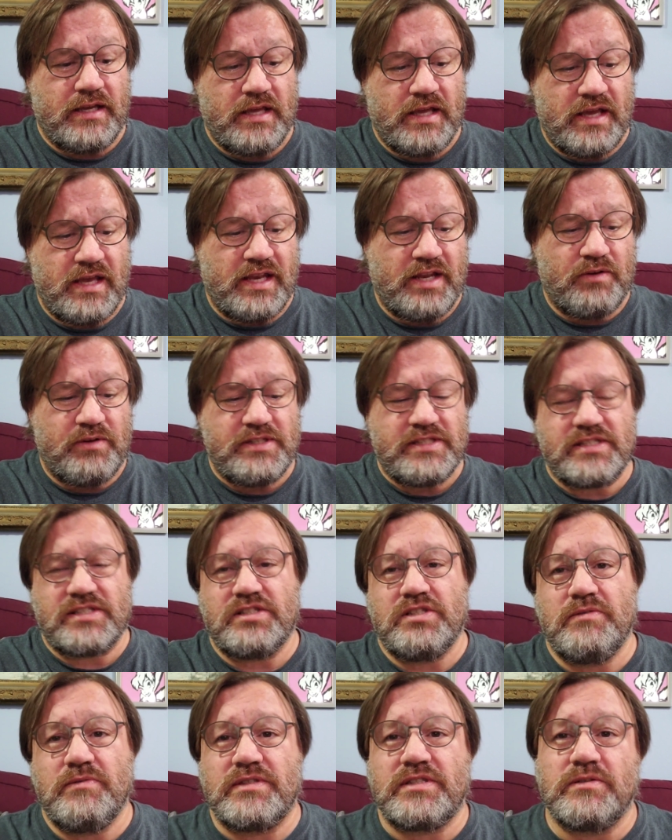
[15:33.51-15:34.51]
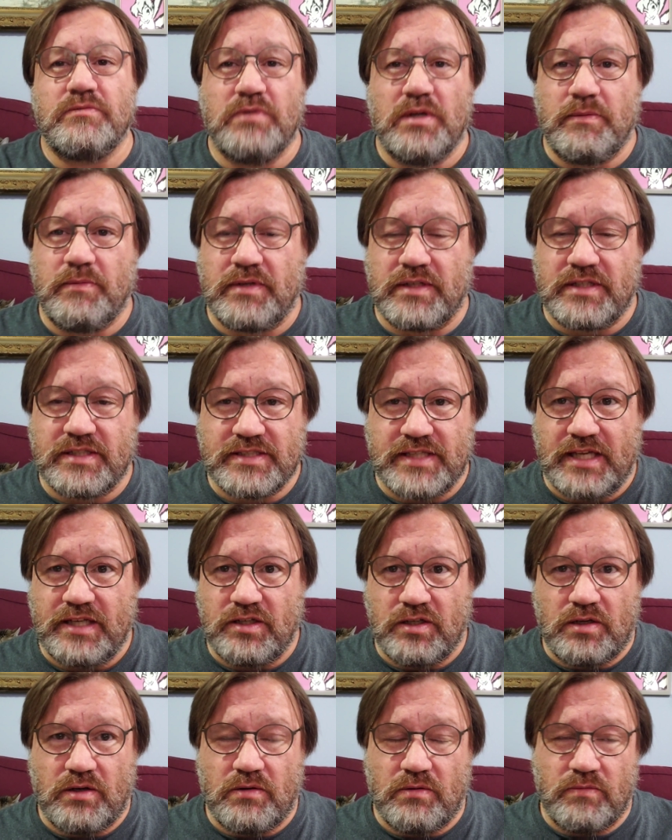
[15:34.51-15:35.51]
and I always assume it's a woman because I
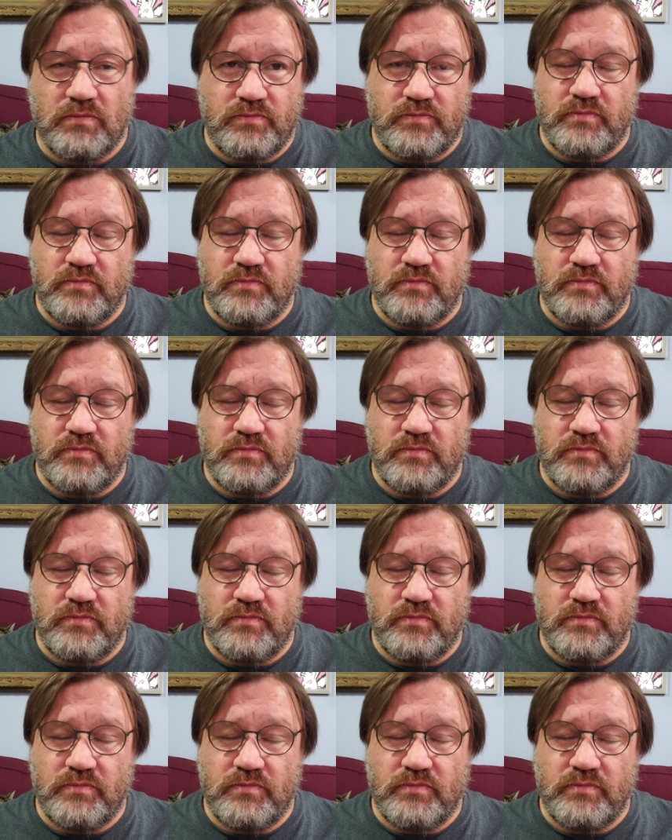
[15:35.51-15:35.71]
know